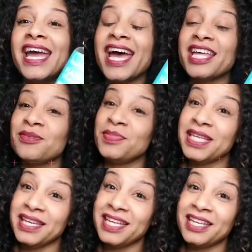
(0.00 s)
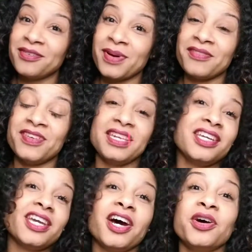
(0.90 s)
at the beginning of my
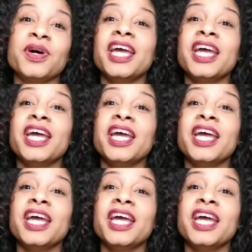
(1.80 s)
video,